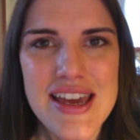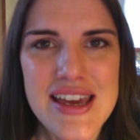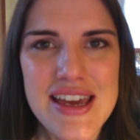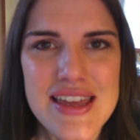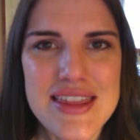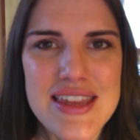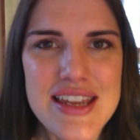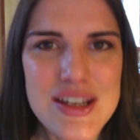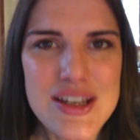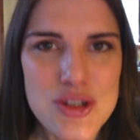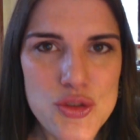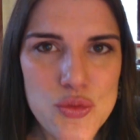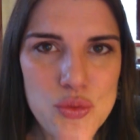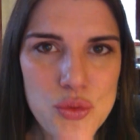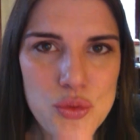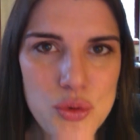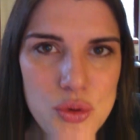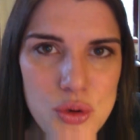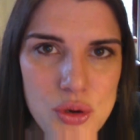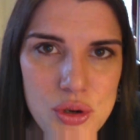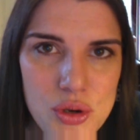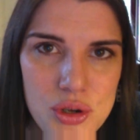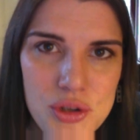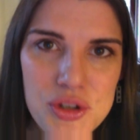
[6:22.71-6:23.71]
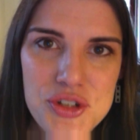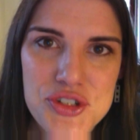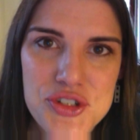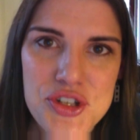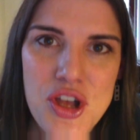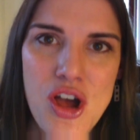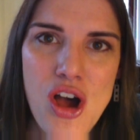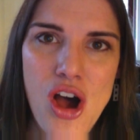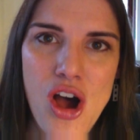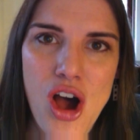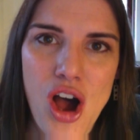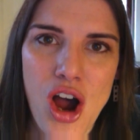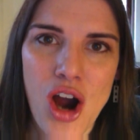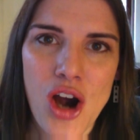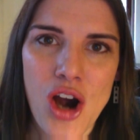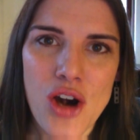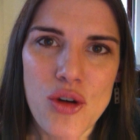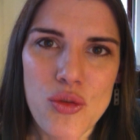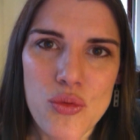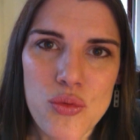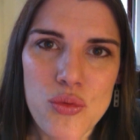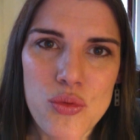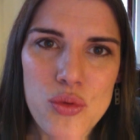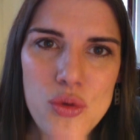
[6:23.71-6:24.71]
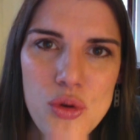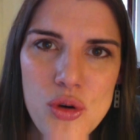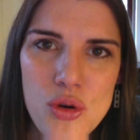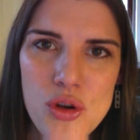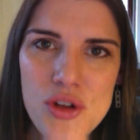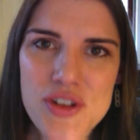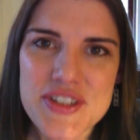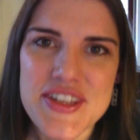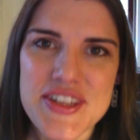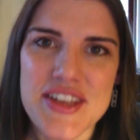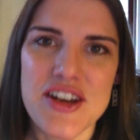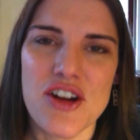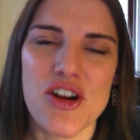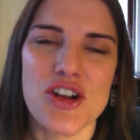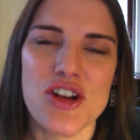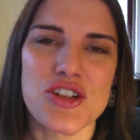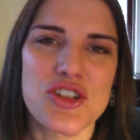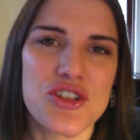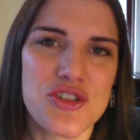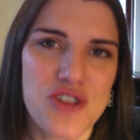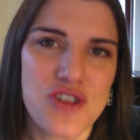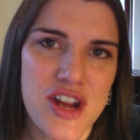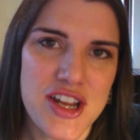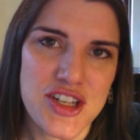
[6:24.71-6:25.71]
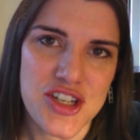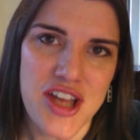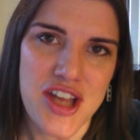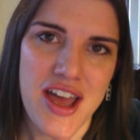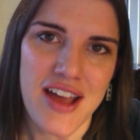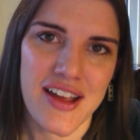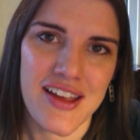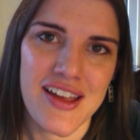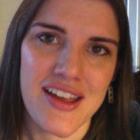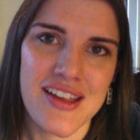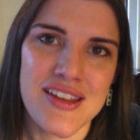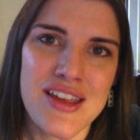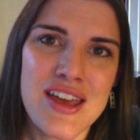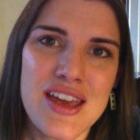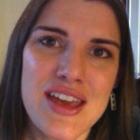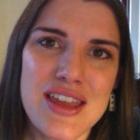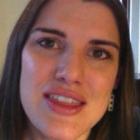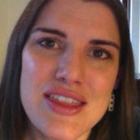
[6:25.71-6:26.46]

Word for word: These rules aren't rules that are a straitjacket.